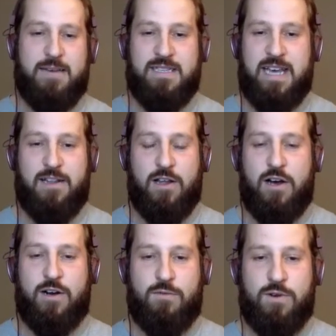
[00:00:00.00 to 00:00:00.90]
in that
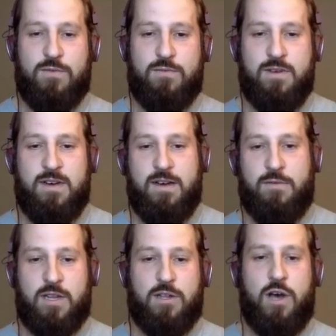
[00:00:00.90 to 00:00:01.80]
locker room
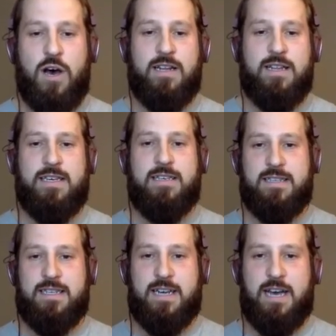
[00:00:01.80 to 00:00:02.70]
with a lot of these
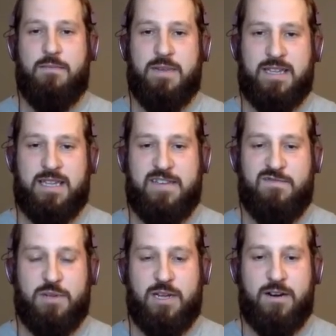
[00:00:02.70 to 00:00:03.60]
incumbent
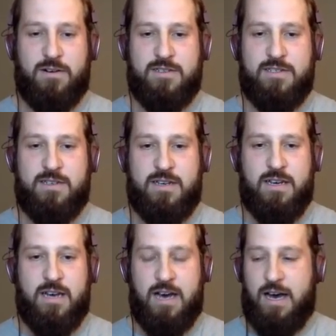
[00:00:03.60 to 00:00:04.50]
Leaf players,
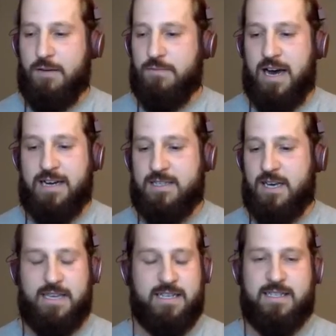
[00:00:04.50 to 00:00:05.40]
I just
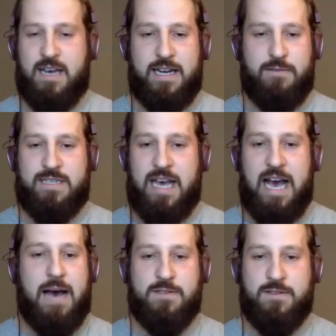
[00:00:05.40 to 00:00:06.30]
thought that signing was
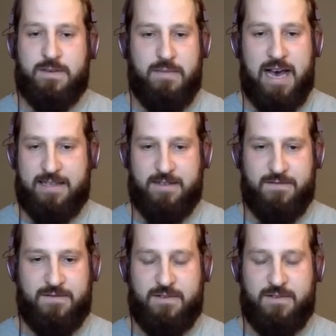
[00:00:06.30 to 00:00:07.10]
absolutely massive.